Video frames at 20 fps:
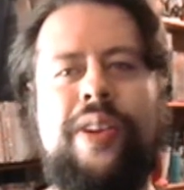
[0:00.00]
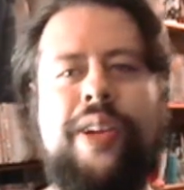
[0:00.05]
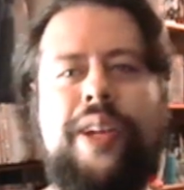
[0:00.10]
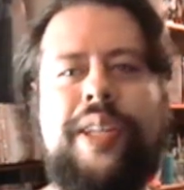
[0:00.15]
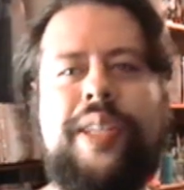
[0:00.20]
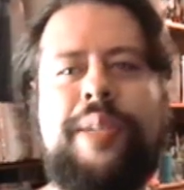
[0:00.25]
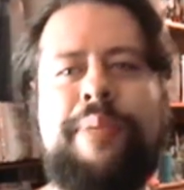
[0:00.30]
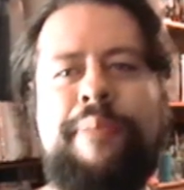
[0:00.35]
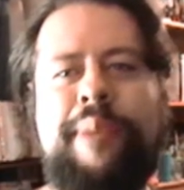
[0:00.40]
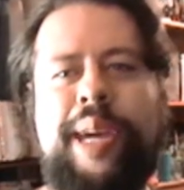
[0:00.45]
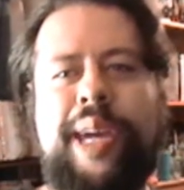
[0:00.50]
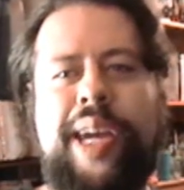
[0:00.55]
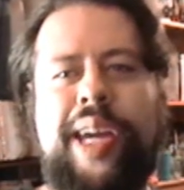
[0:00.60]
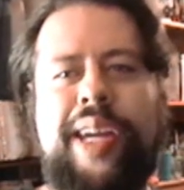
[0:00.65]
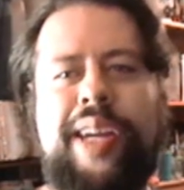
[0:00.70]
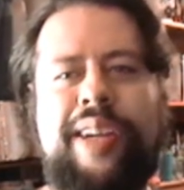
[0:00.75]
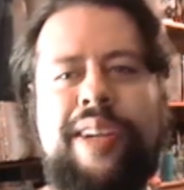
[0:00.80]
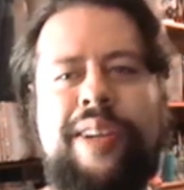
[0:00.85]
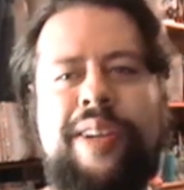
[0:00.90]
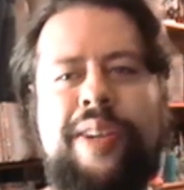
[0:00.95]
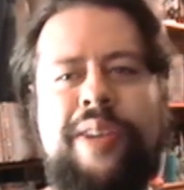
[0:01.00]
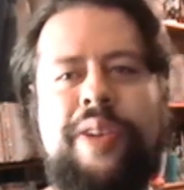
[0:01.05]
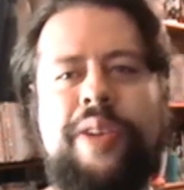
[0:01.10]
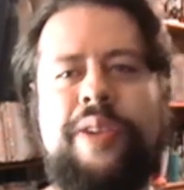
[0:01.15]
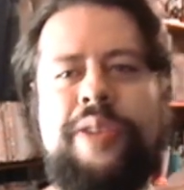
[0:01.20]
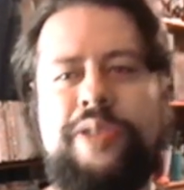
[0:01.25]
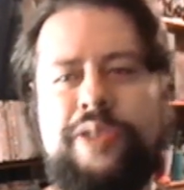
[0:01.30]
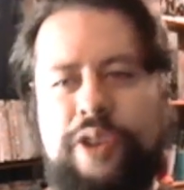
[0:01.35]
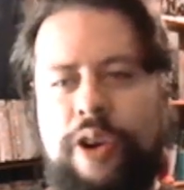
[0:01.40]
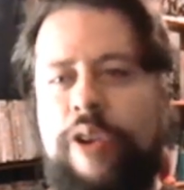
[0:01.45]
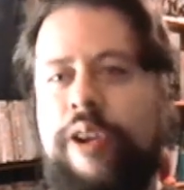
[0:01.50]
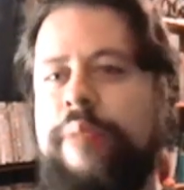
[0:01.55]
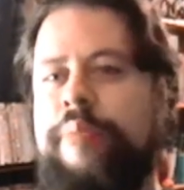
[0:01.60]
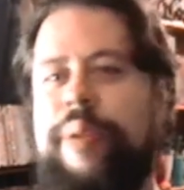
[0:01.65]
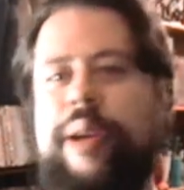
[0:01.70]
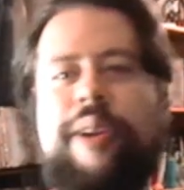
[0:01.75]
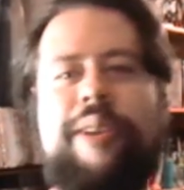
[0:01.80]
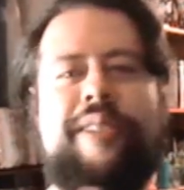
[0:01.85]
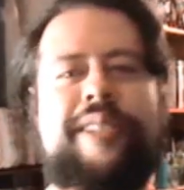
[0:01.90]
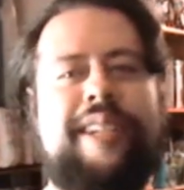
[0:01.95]
It's me. Tony
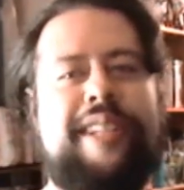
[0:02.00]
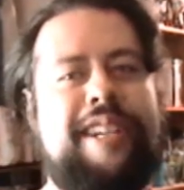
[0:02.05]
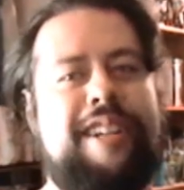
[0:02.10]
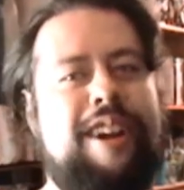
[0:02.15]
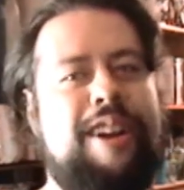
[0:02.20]
Beers did the